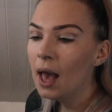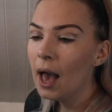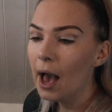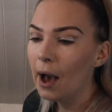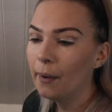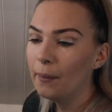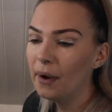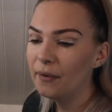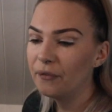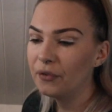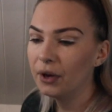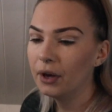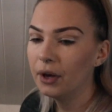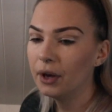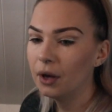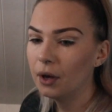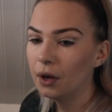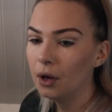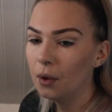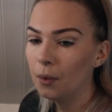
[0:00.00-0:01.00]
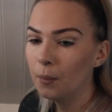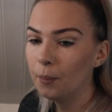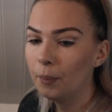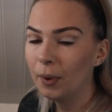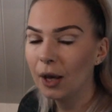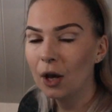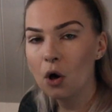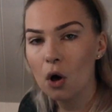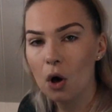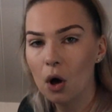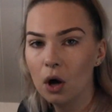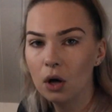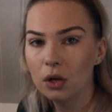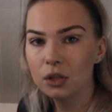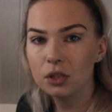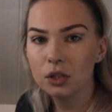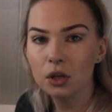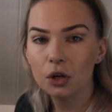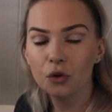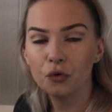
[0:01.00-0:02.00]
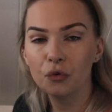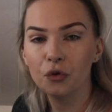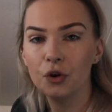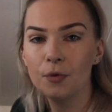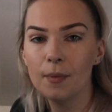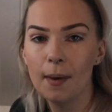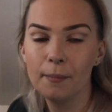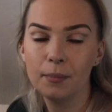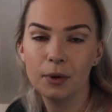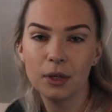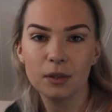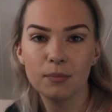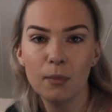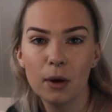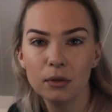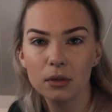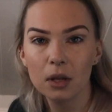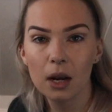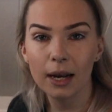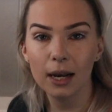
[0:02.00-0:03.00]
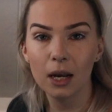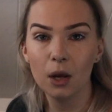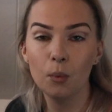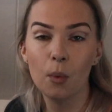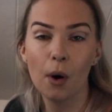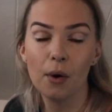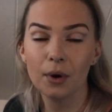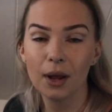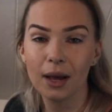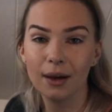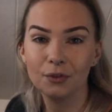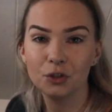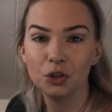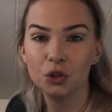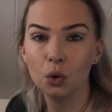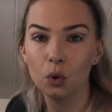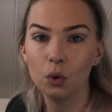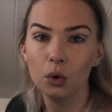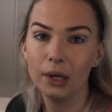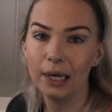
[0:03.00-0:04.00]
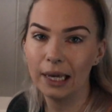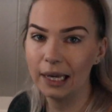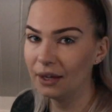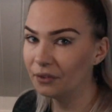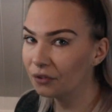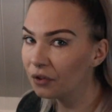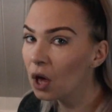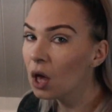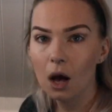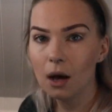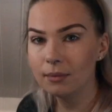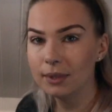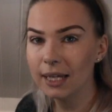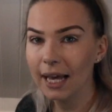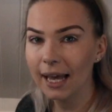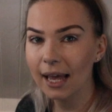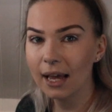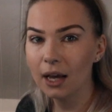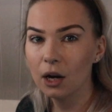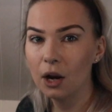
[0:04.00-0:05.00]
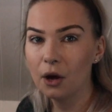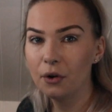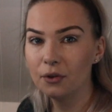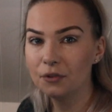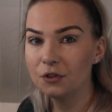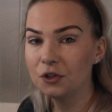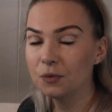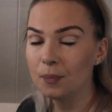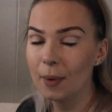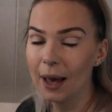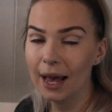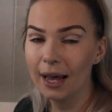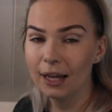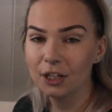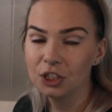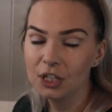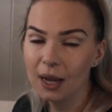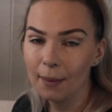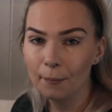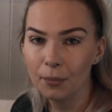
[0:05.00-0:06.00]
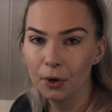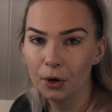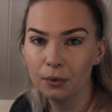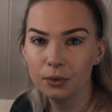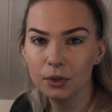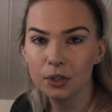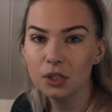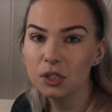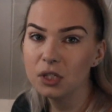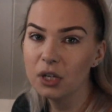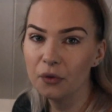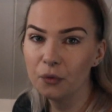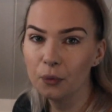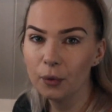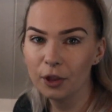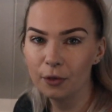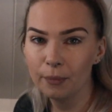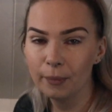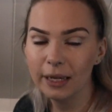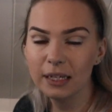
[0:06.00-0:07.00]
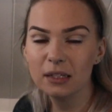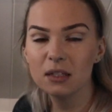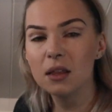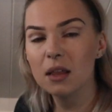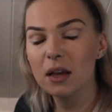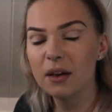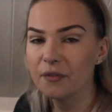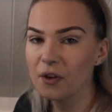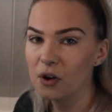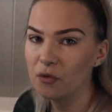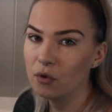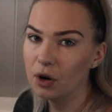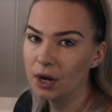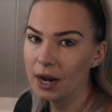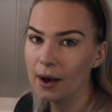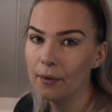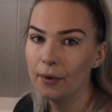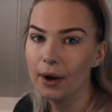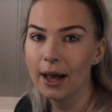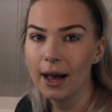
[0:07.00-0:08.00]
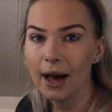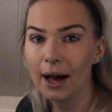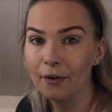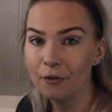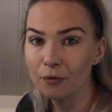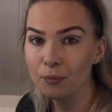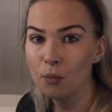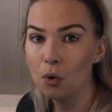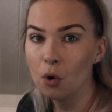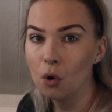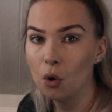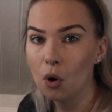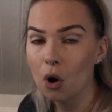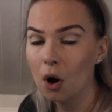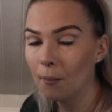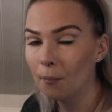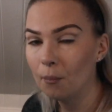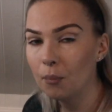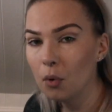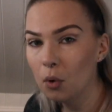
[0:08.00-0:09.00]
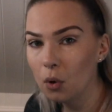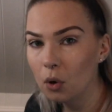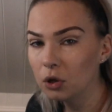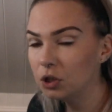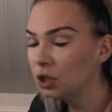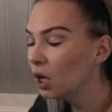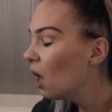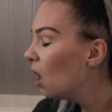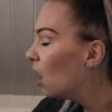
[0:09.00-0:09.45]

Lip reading: However, because crew members most likely won't have shore leave, I'm taking a load of spare shampoo and stuff with me so that if I run out, I have more on board.